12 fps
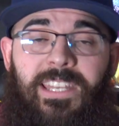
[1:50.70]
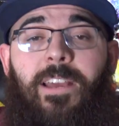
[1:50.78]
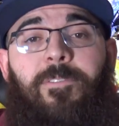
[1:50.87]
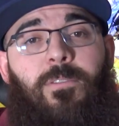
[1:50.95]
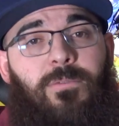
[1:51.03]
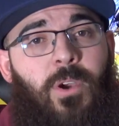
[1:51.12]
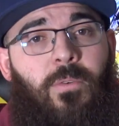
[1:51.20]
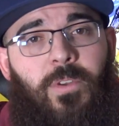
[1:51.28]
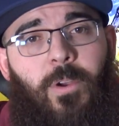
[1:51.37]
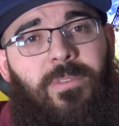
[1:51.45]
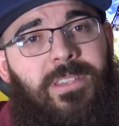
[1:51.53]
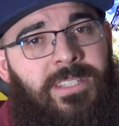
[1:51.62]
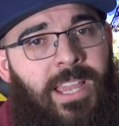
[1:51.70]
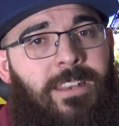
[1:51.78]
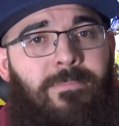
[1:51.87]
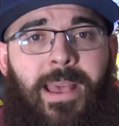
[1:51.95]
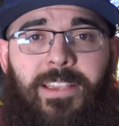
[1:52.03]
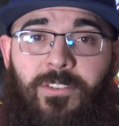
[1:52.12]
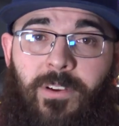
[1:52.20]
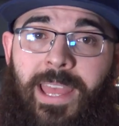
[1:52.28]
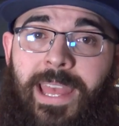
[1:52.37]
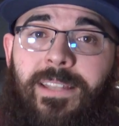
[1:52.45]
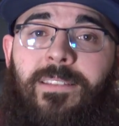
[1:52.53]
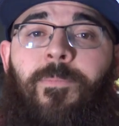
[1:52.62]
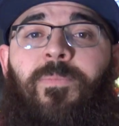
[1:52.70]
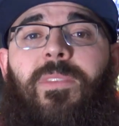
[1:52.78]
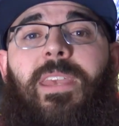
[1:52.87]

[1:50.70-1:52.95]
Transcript: Now, if you don't know, these Titan Master heads